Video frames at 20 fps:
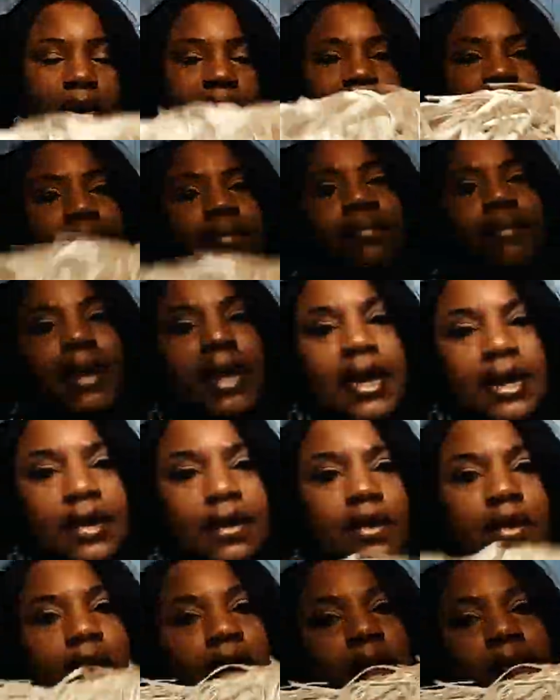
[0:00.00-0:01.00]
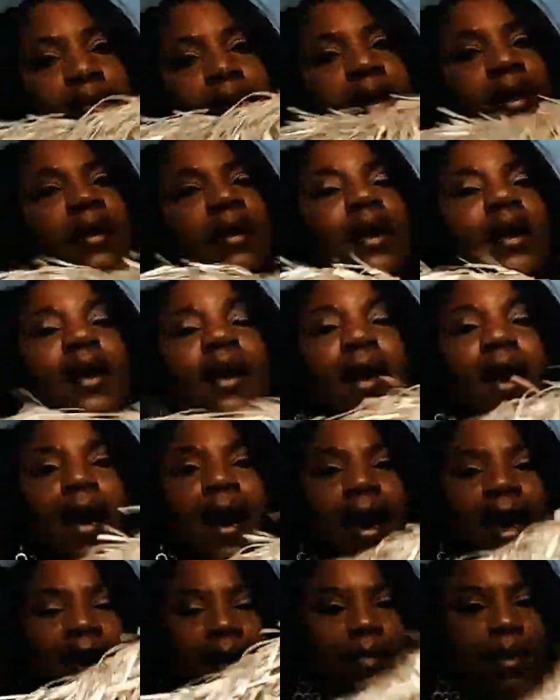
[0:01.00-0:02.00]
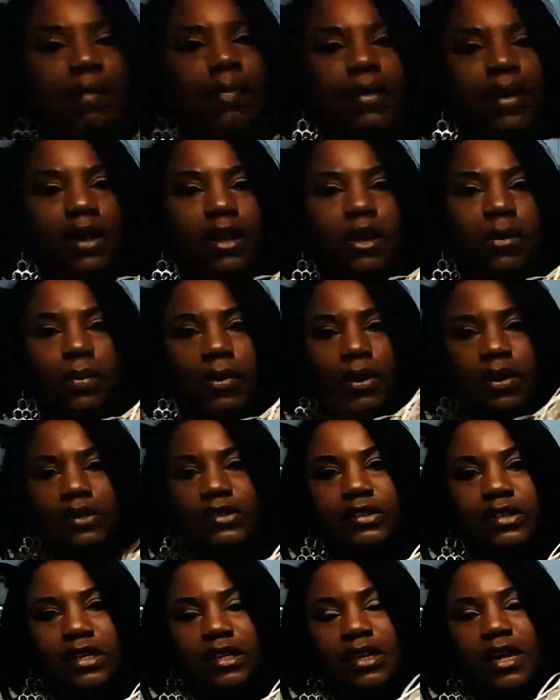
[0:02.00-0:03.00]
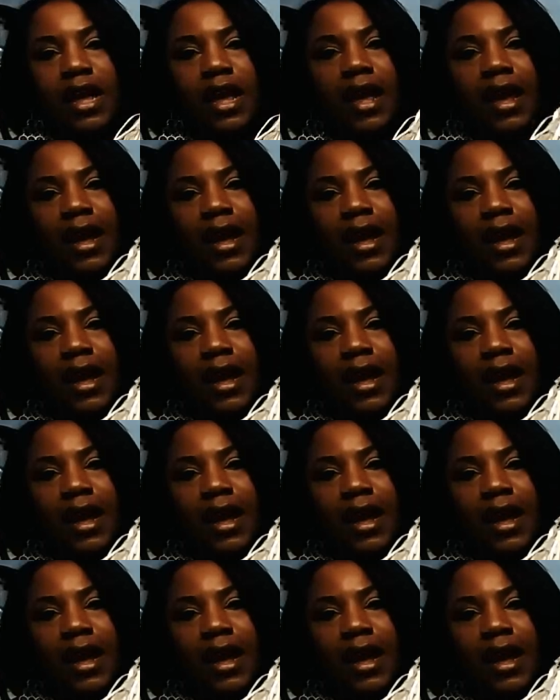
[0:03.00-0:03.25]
And me, you know me, I am a pillow person,